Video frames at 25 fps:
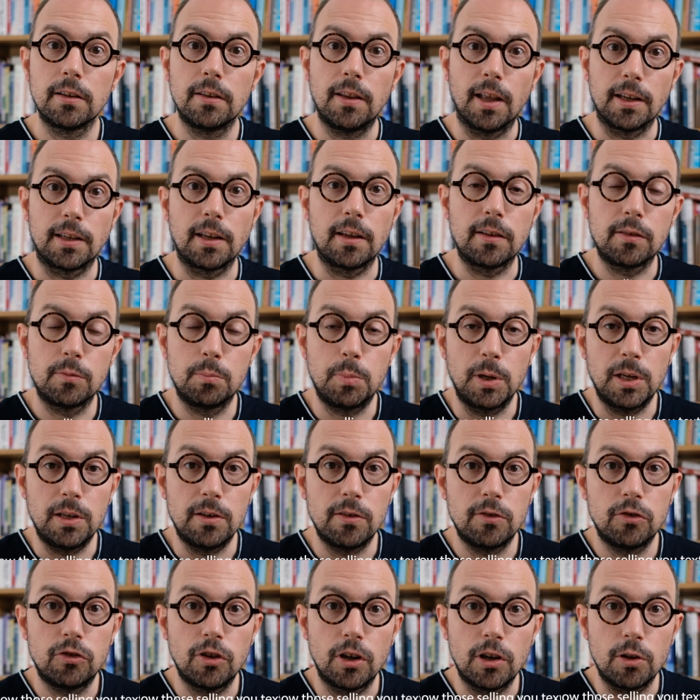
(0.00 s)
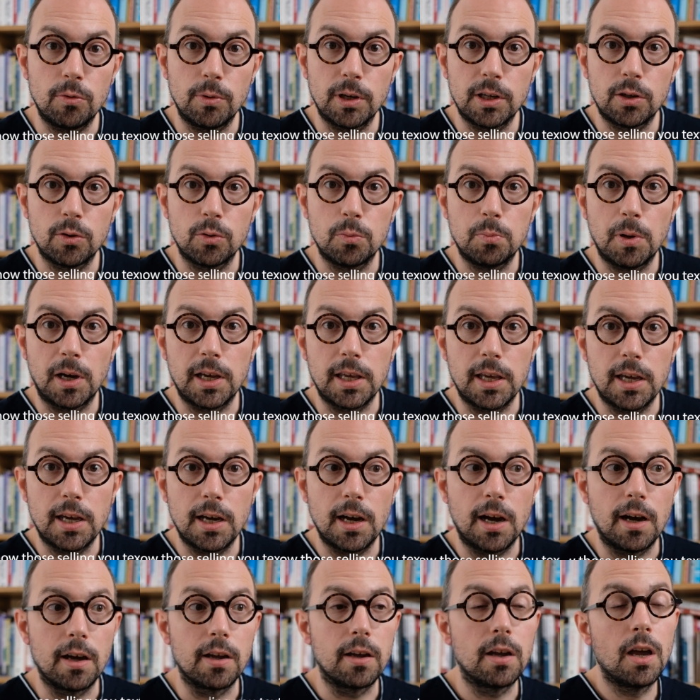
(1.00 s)
that has been generated by
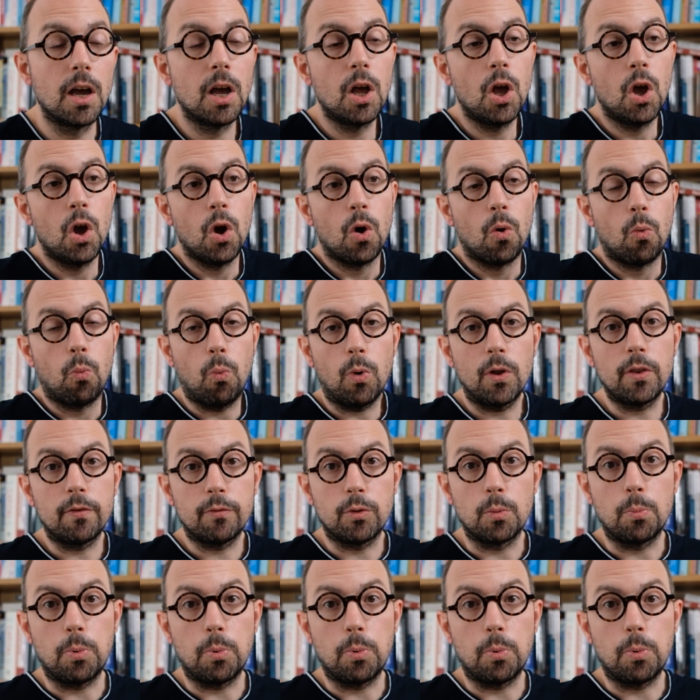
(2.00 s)
AI. One of the